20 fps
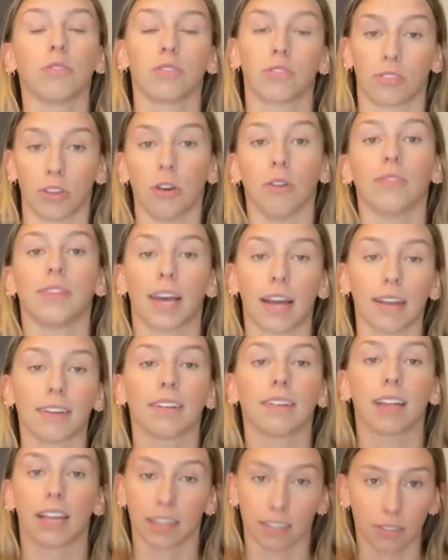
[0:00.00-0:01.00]
so that
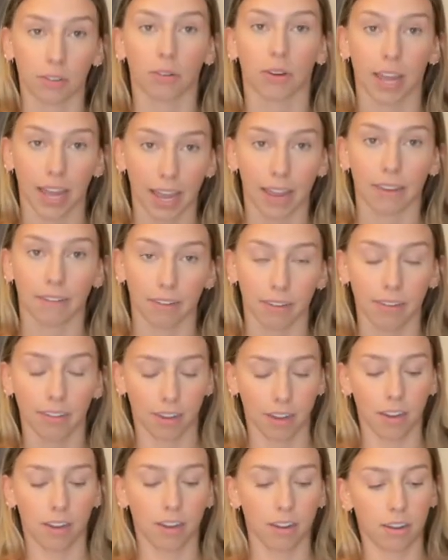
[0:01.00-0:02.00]
it's okay.
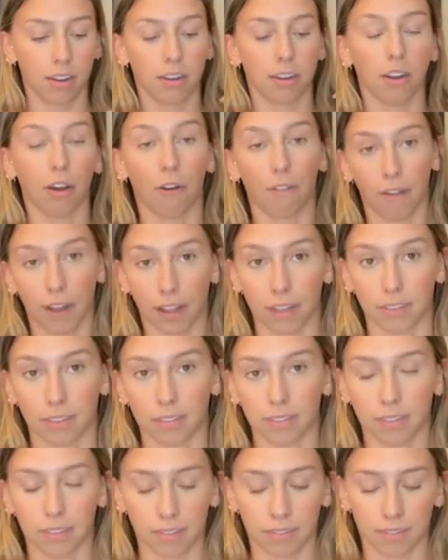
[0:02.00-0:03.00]
No offense.